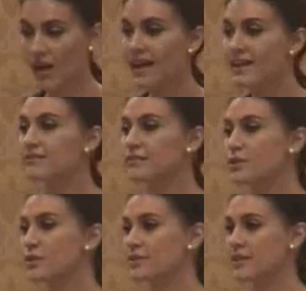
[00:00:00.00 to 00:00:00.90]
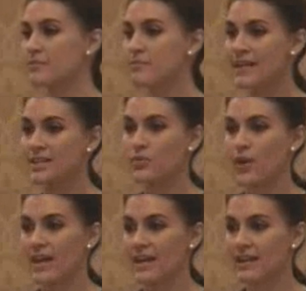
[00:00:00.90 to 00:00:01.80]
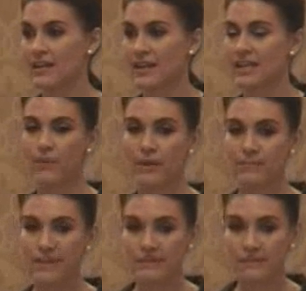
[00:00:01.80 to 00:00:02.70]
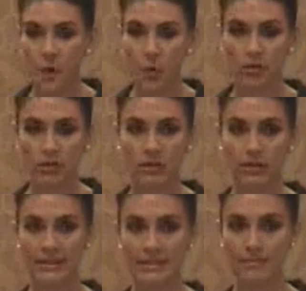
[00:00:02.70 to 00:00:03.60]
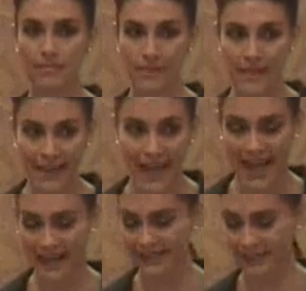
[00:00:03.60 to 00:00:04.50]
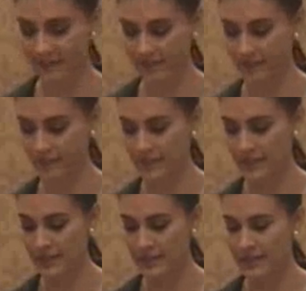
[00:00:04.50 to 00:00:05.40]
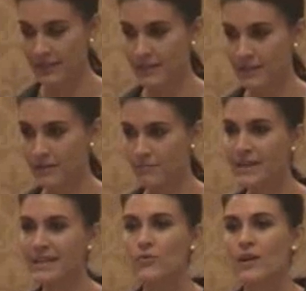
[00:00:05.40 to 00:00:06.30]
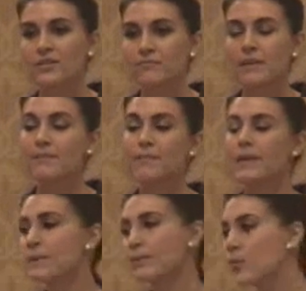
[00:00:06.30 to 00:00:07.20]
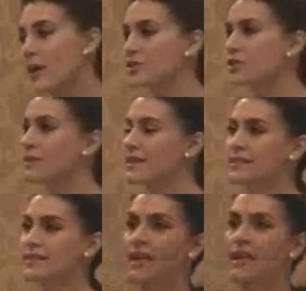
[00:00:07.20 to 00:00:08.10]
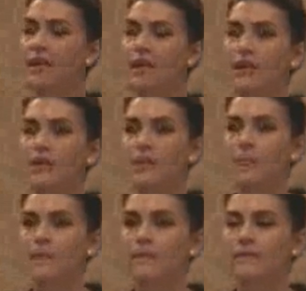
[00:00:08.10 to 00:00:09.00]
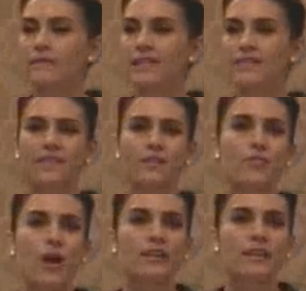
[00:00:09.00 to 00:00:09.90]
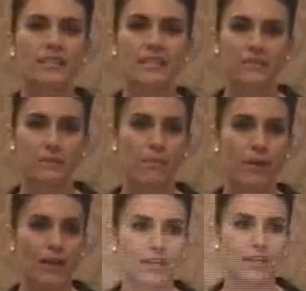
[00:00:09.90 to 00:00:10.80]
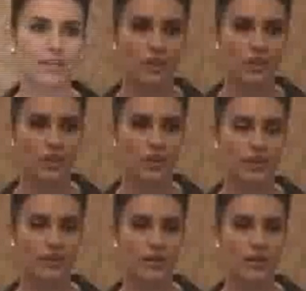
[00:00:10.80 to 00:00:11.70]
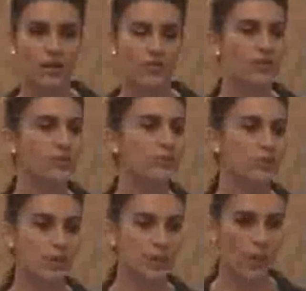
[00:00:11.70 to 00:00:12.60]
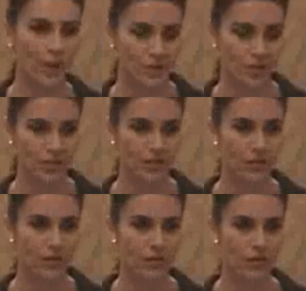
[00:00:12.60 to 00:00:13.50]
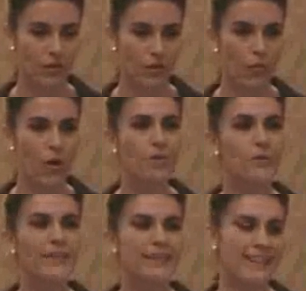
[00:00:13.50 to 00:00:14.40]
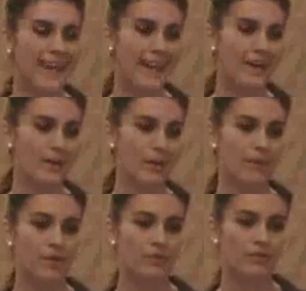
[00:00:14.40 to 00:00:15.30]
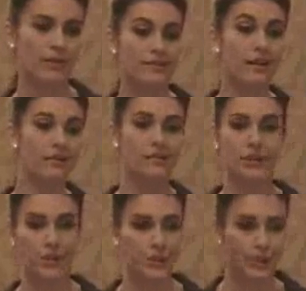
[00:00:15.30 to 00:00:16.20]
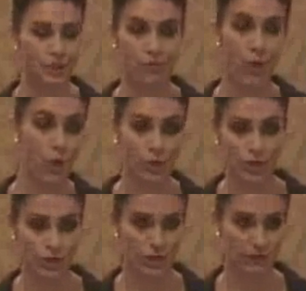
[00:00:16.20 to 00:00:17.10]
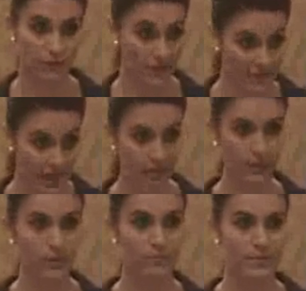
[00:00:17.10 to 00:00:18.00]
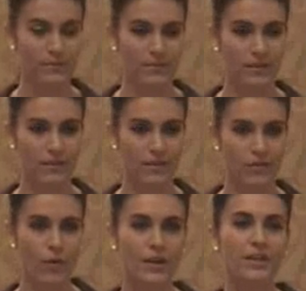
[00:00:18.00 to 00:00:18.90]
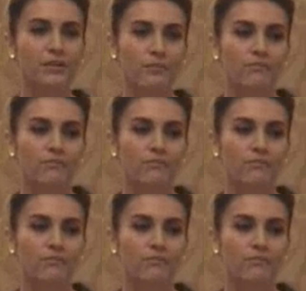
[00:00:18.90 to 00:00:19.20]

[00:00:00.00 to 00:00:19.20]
I have learned that the best way is by being vocal and it's being active. Many people question me. They say, if Iran doesn't even budge on the nuclear question, why would they care about a young Kurdish poor girl from the suburbs? What can